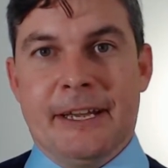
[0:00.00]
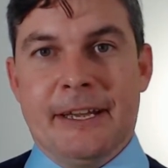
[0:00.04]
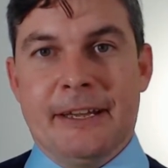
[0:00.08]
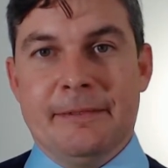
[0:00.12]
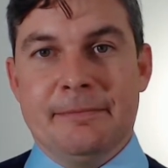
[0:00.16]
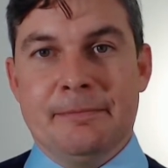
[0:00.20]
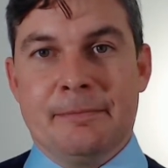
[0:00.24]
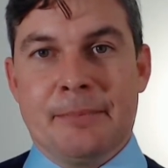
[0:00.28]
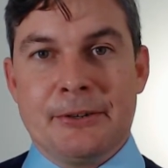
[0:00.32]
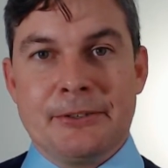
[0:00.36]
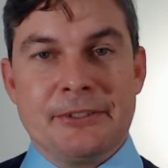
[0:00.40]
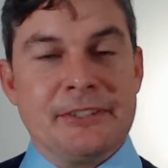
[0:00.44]

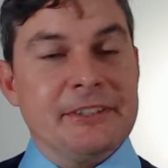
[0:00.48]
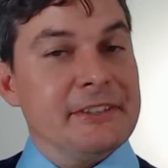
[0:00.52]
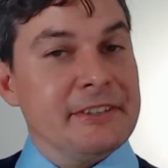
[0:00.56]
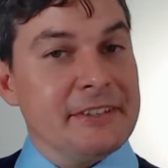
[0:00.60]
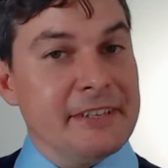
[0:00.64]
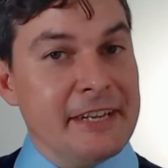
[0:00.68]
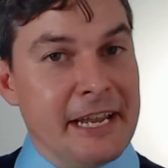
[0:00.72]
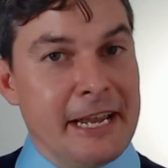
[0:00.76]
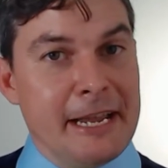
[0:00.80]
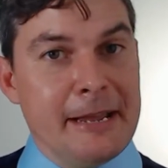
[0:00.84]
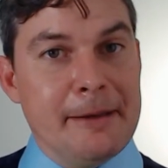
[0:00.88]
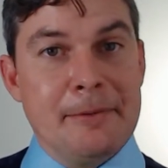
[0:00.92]
person's
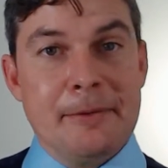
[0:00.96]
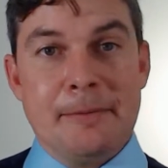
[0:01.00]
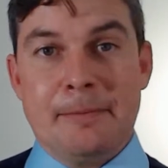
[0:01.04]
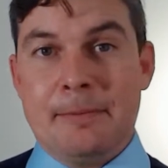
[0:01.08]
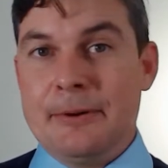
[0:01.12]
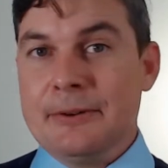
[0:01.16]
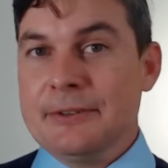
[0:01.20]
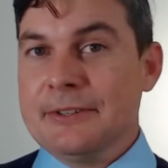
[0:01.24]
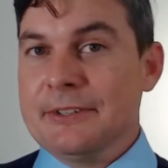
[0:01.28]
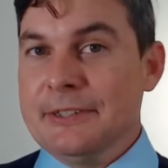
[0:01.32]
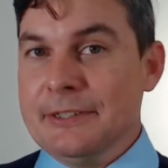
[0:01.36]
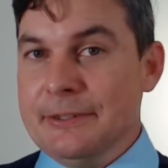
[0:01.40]
name, the
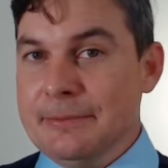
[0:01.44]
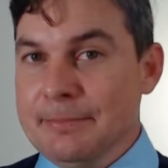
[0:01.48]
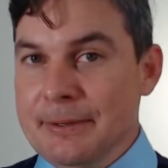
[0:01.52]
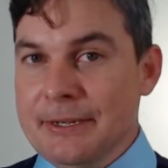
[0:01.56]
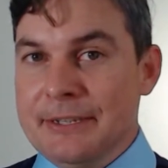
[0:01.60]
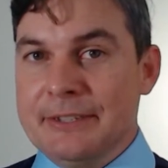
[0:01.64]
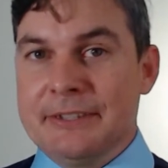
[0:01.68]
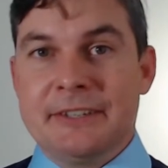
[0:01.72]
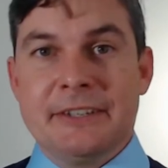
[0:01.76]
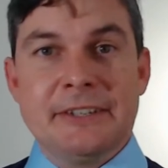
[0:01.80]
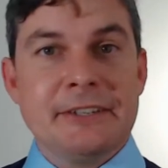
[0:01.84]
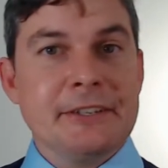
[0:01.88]
person's
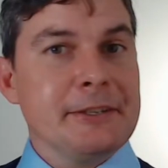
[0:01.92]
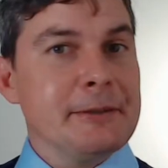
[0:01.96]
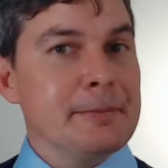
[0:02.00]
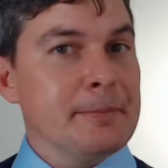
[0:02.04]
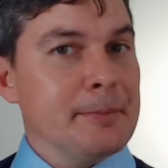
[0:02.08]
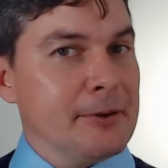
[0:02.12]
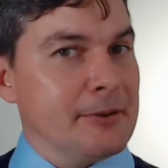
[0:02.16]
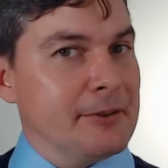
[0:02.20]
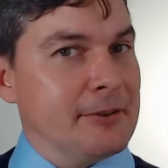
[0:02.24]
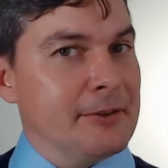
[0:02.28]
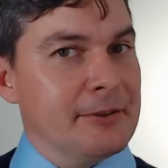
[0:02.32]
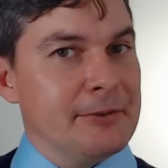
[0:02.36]
business, the
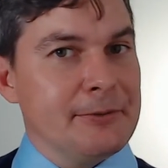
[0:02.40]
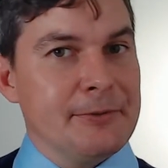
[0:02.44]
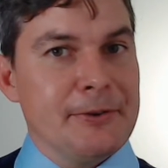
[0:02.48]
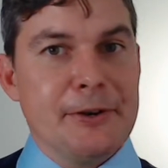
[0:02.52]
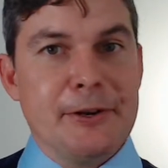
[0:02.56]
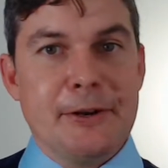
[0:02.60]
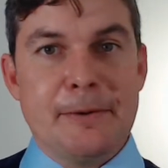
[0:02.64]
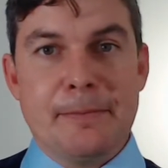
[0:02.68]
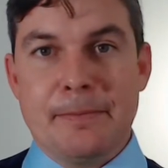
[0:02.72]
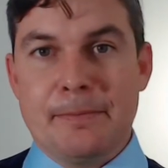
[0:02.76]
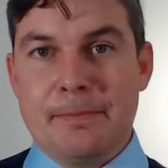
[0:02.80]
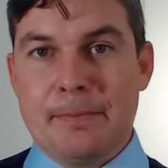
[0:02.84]
person's
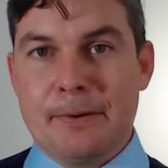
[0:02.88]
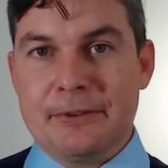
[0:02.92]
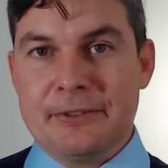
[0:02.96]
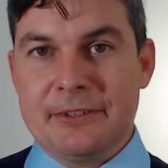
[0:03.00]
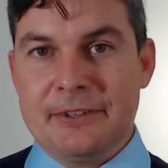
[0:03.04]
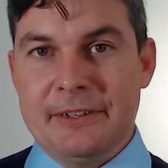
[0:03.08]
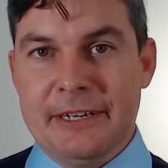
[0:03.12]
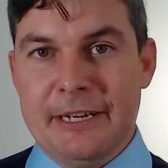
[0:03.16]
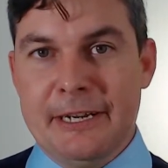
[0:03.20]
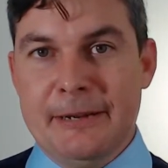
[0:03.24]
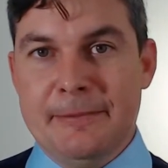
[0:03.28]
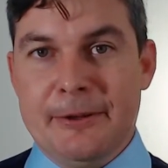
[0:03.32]
phone number,
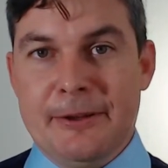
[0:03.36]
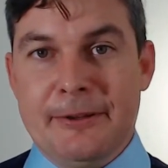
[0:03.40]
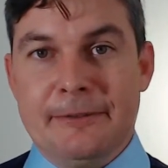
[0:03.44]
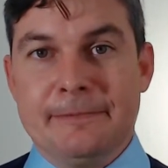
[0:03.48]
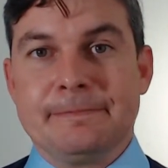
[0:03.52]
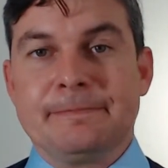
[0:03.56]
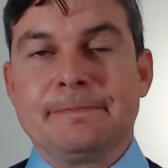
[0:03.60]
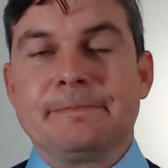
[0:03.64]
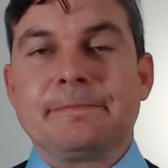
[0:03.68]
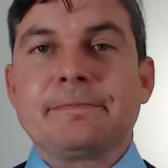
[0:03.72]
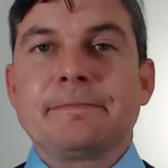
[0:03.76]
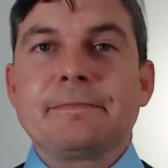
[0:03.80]
person's email.
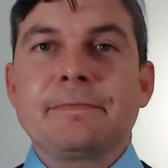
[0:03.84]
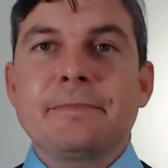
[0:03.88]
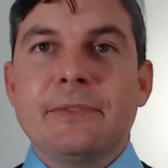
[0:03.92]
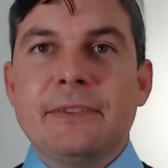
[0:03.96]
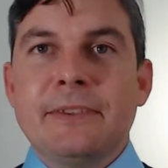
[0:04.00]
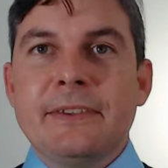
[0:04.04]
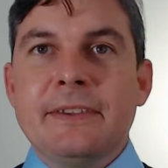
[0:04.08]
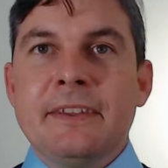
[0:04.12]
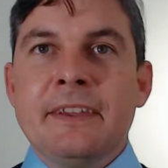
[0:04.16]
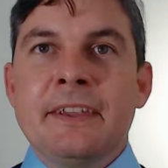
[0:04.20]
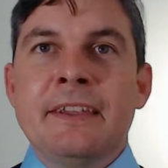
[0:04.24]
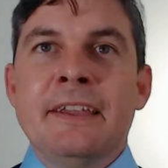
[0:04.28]

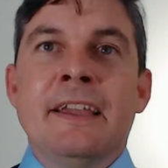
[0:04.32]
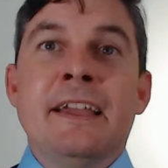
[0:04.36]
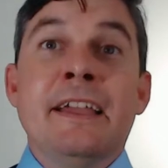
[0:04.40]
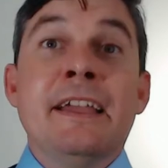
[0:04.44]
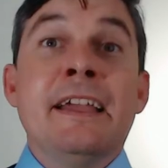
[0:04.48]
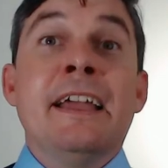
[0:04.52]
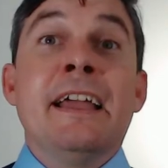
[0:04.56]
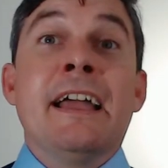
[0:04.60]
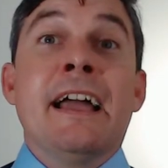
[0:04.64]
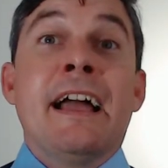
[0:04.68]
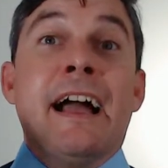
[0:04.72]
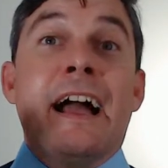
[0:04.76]

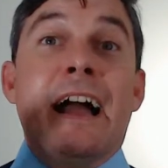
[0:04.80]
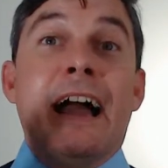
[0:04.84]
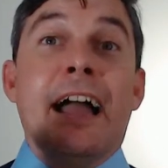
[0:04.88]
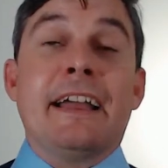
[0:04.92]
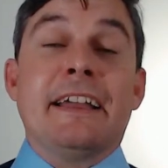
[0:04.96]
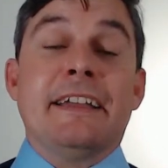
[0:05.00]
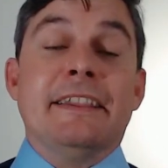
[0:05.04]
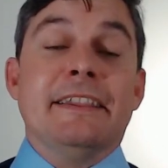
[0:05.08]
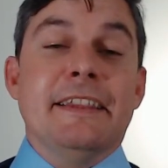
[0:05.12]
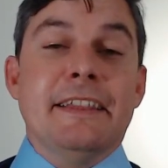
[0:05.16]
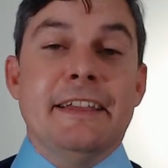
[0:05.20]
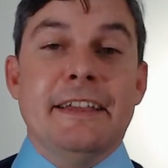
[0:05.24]
I
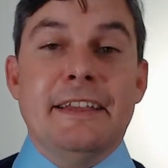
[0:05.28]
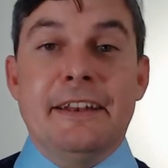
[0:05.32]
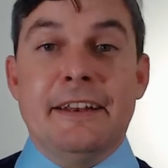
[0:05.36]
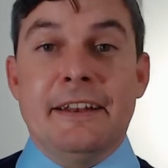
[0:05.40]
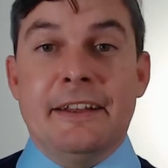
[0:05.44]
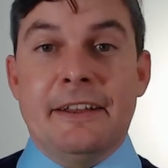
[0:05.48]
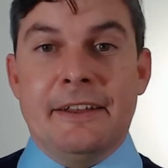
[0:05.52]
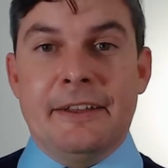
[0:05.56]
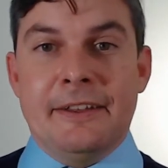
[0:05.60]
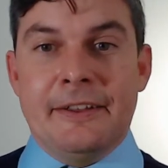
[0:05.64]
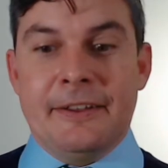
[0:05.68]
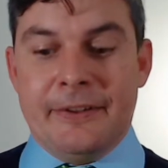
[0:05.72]
can
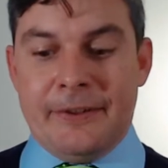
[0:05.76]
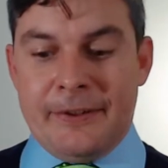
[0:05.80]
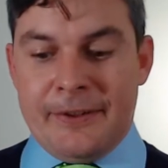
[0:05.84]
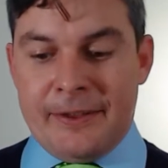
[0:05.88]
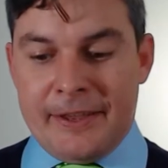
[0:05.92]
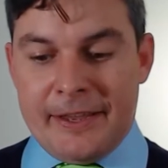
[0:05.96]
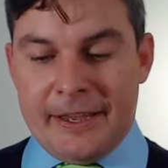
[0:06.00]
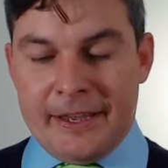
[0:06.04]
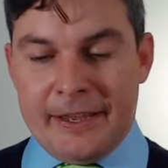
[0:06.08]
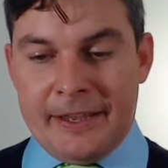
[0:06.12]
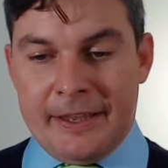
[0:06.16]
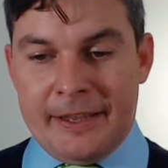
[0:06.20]
then
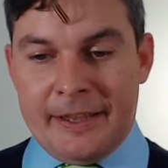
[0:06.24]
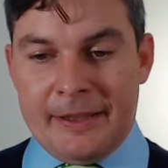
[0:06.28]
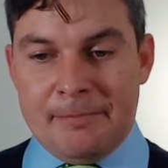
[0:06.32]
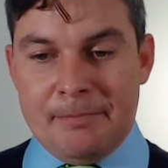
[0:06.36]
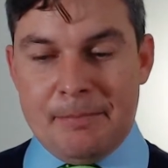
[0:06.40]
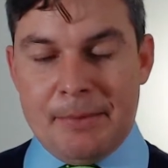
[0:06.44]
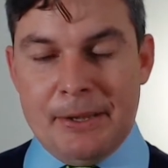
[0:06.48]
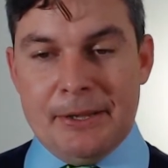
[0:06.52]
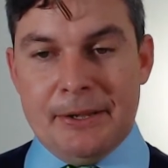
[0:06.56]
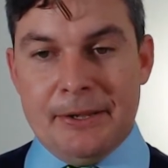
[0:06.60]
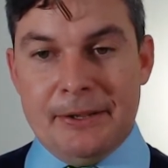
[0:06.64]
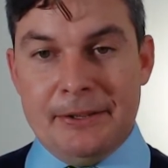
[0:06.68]

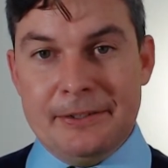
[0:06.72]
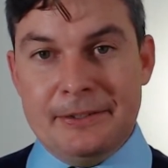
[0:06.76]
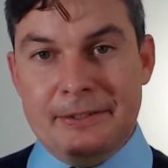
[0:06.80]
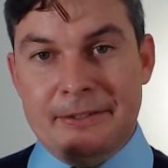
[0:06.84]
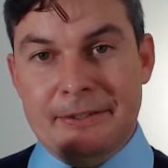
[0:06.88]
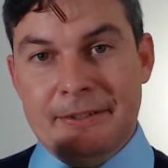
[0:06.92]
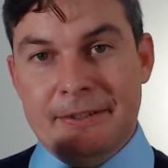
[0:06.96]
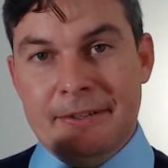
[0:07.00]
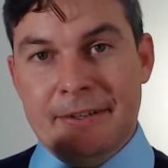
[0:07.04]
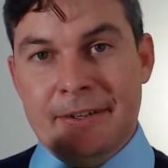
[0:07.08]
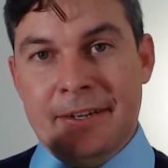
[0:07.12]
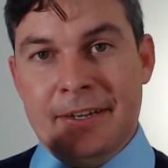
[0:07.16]

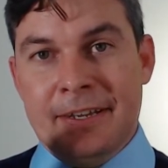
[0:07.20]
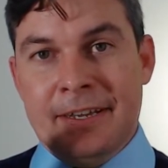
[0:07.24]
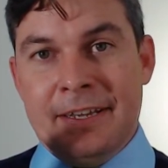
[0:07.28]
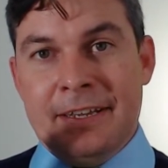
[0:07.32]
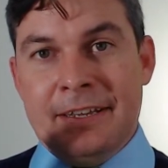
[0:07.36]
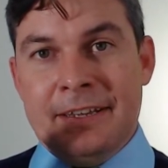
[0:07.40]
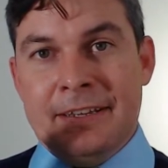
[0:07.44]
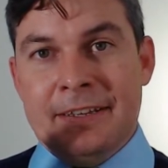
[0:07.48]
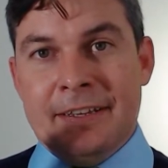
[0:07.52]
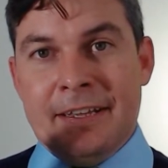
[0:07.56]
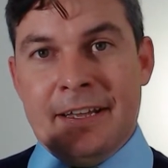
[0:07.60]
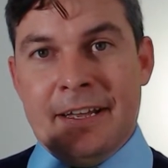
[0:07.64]
build
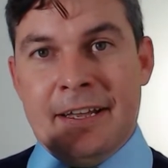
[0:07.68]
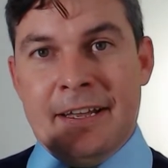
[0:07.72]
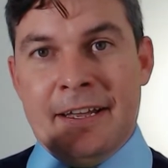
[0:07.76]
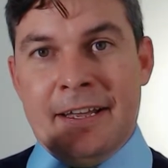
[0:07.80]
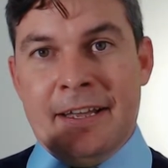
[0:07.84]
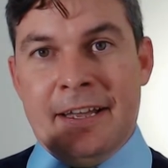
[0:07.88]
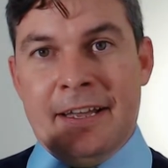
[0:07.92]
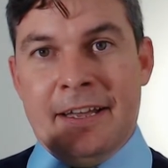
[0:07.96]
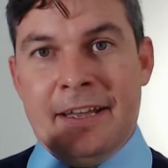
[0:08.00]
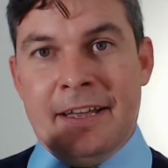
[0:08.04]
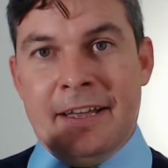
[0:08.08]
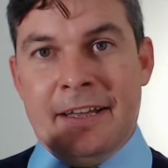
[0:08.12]

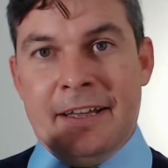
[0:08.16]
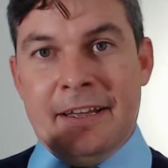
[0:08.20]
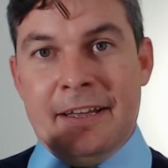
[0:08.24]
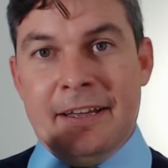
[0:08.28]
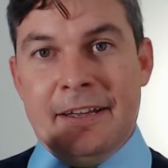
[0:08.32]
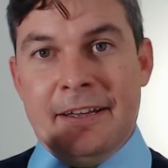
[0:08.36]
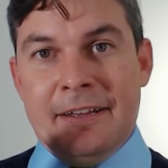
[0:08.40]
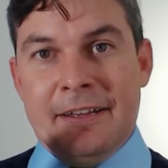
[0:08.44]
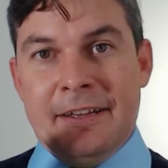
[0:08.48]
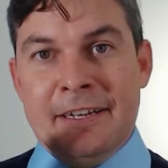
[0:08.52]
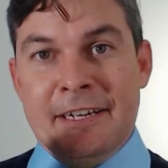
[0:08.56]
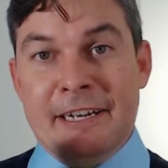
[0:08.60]

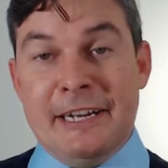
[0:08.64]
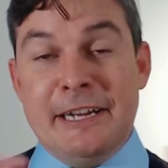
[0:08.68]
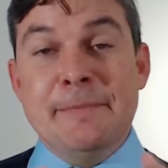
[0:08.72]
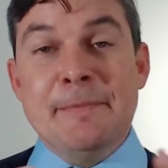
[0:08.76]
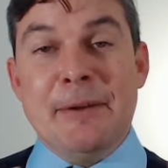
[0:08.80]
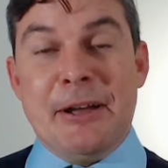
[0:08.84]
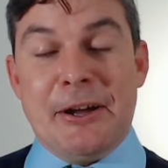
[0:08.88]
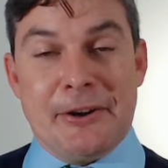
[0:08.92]
an email